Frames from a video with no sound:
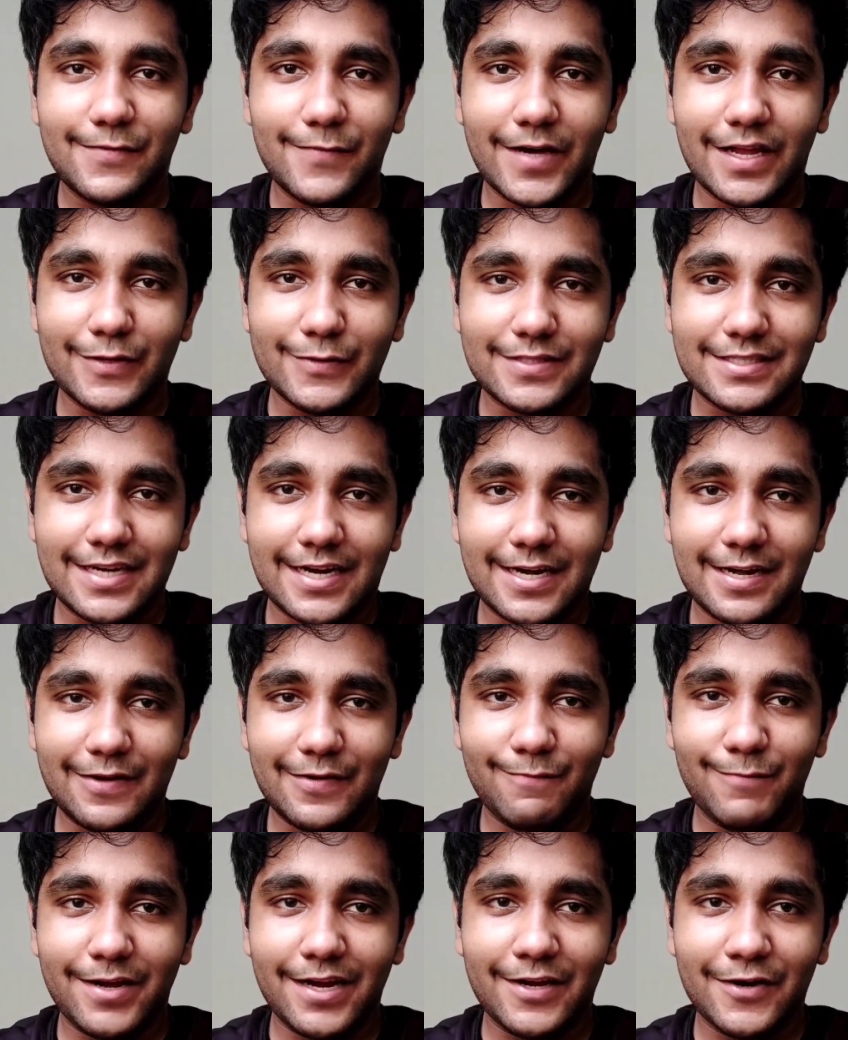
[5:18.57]
where you
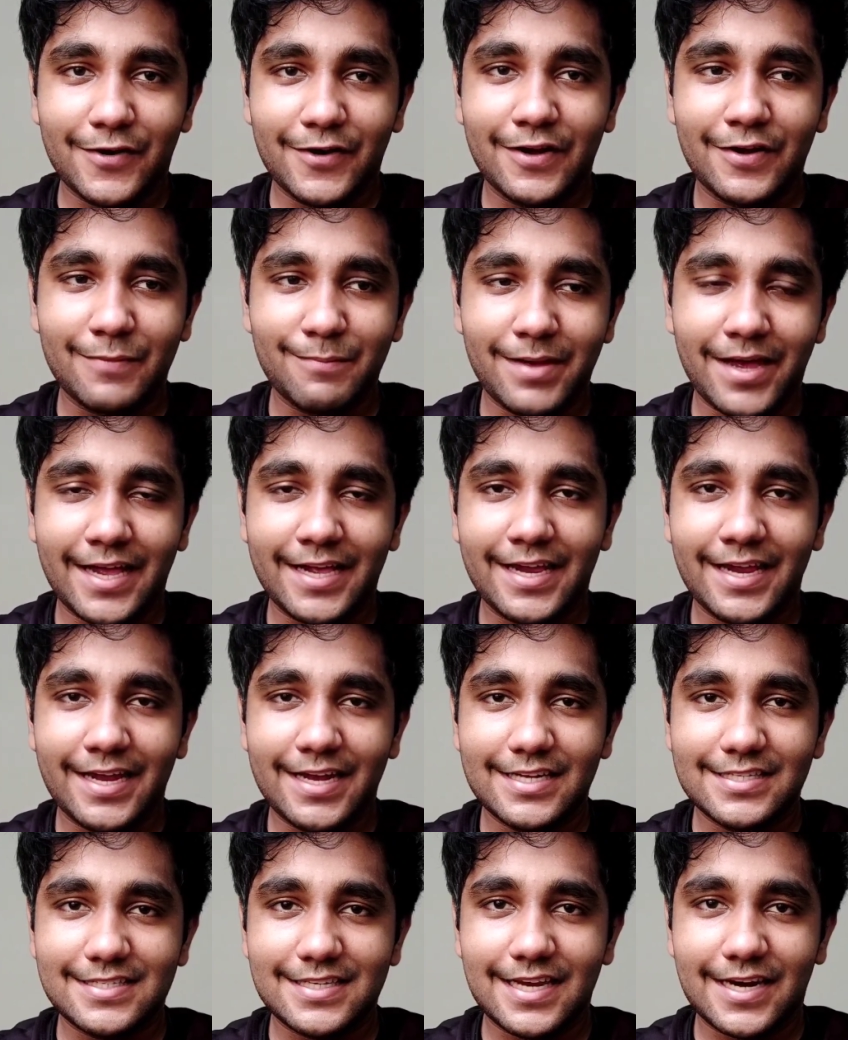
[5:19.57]
started bring out your Maggie
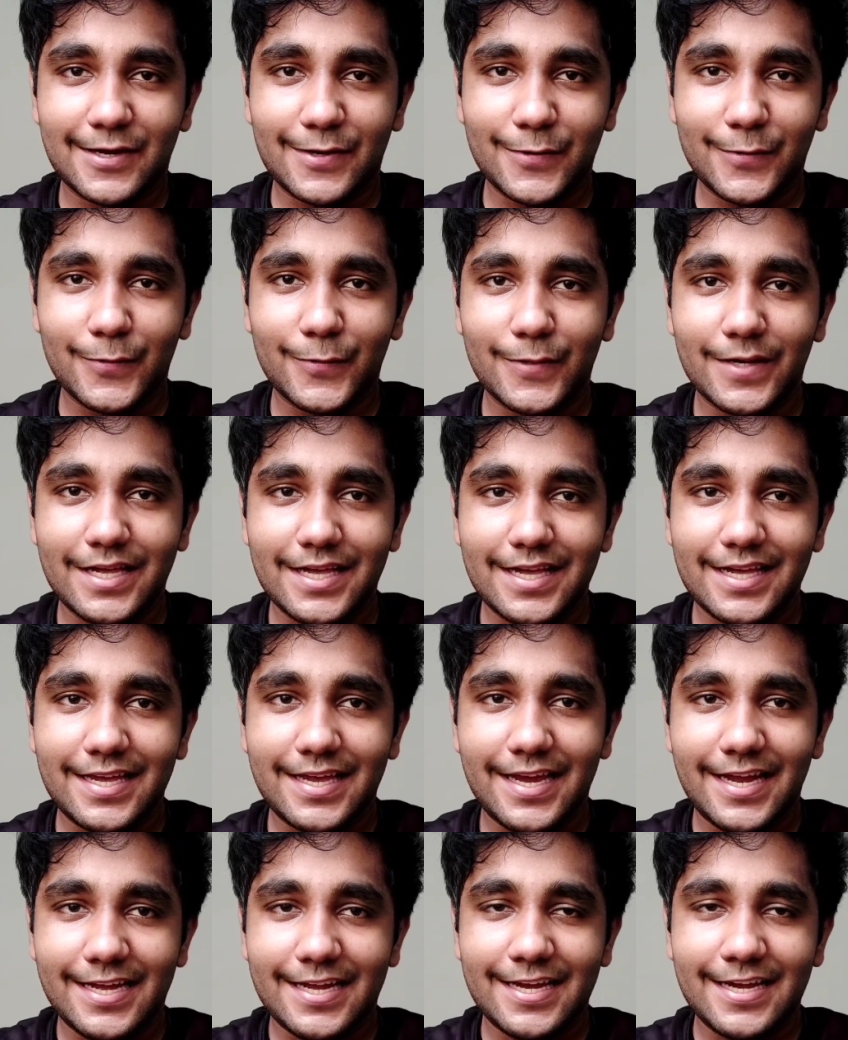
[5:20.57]
and start to
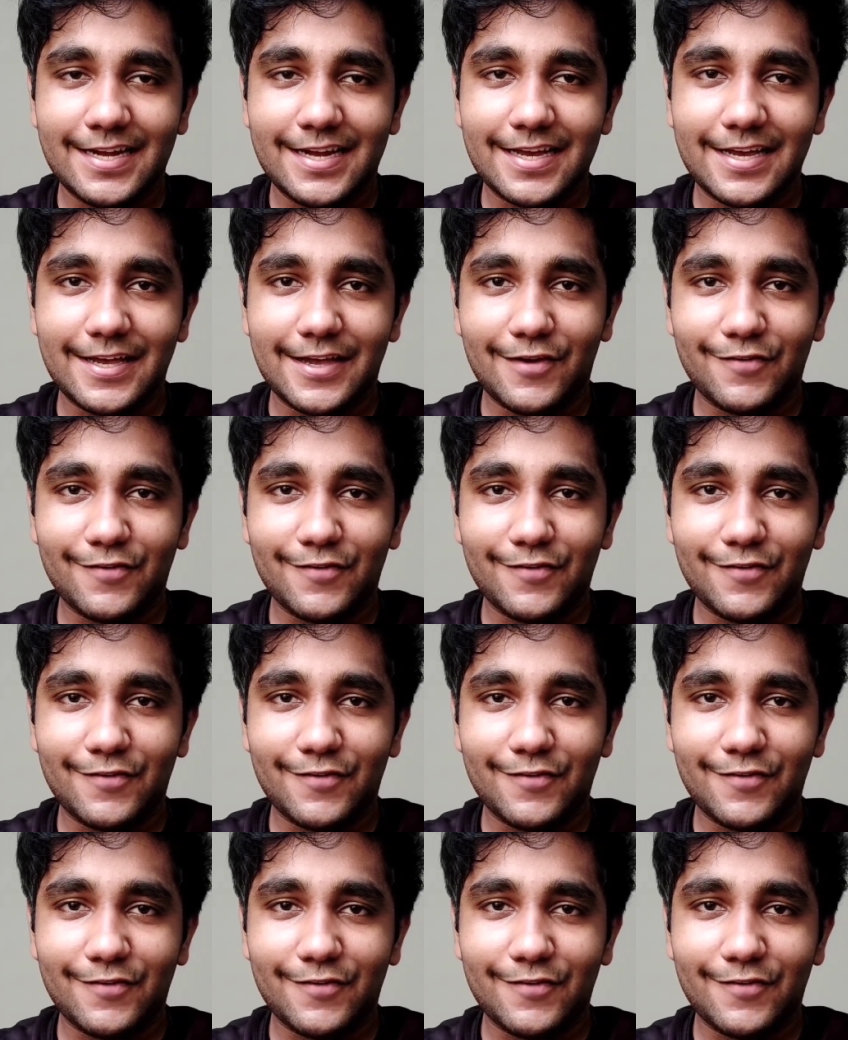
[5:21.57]
heat it.